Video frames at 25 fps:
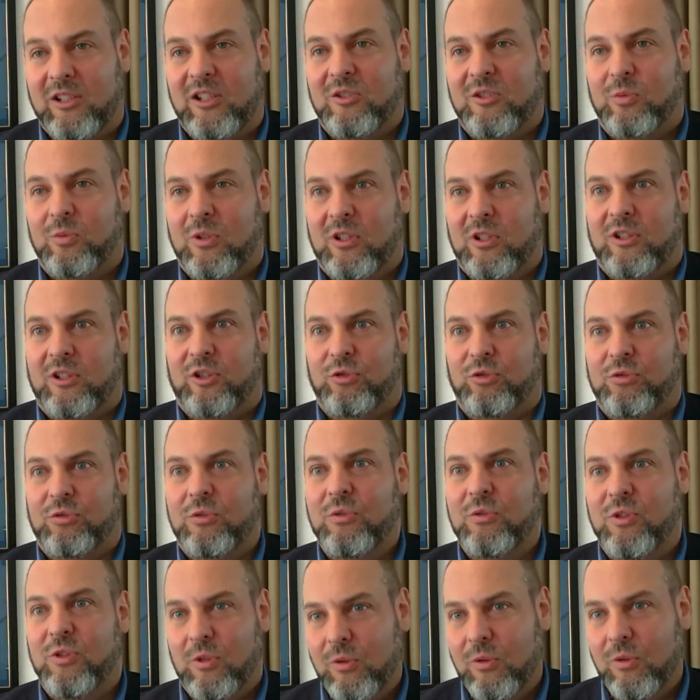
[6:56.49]
It's one of the
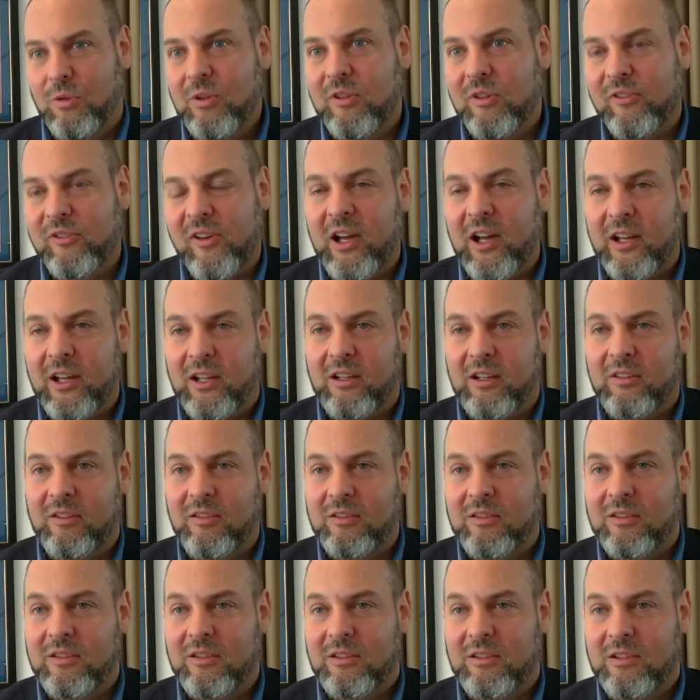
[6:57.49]
true
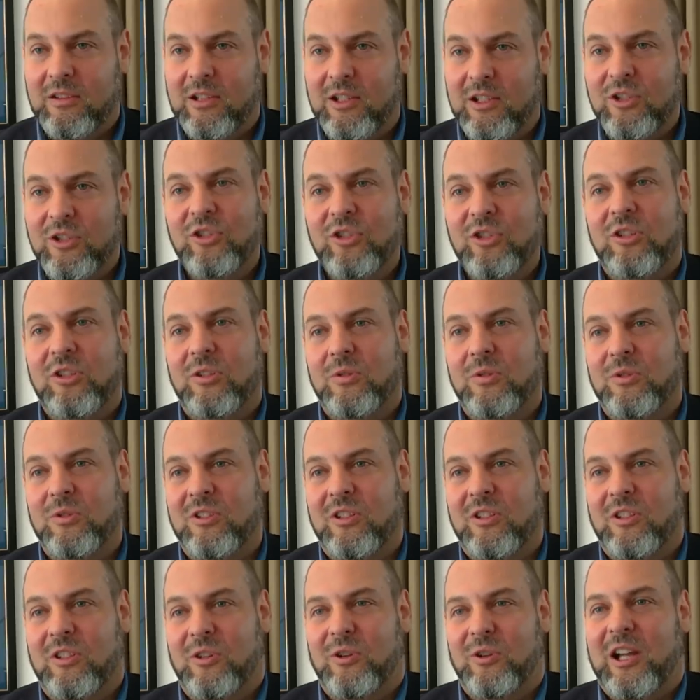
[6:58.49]
unifying issues
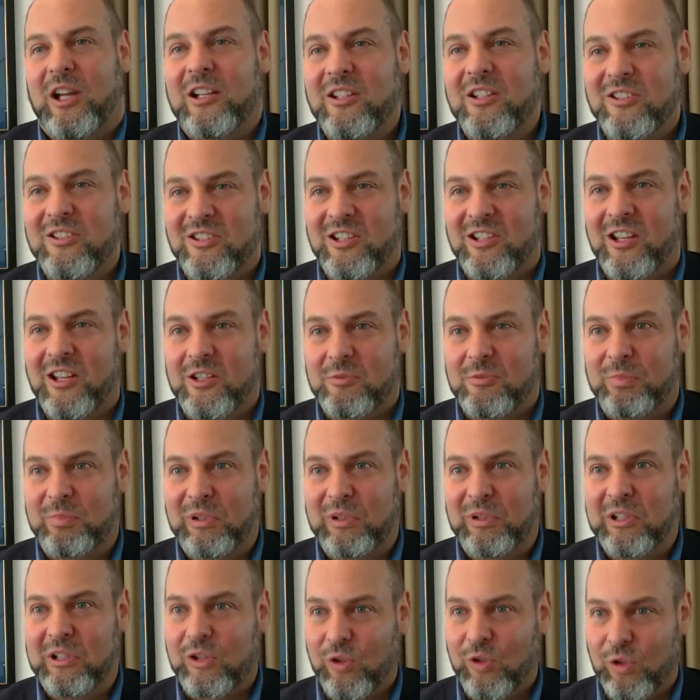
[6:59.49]
in the United States
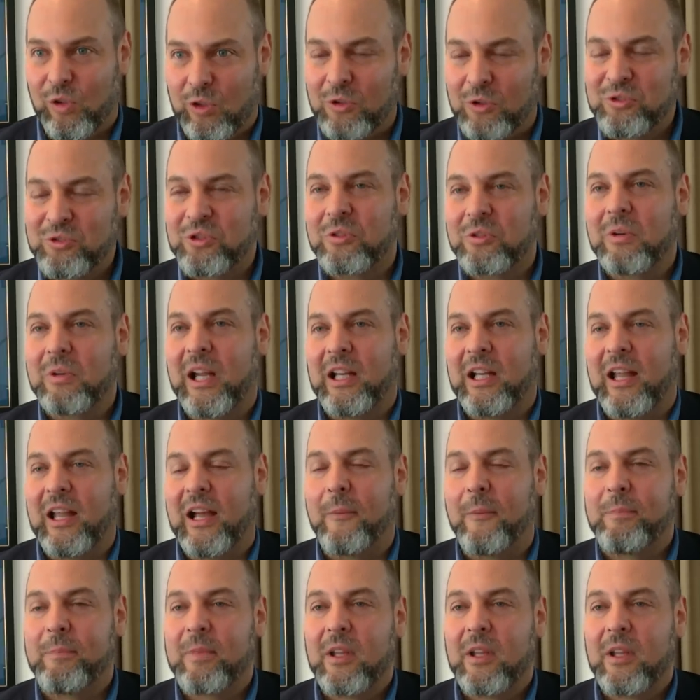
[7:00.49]
political culture right now.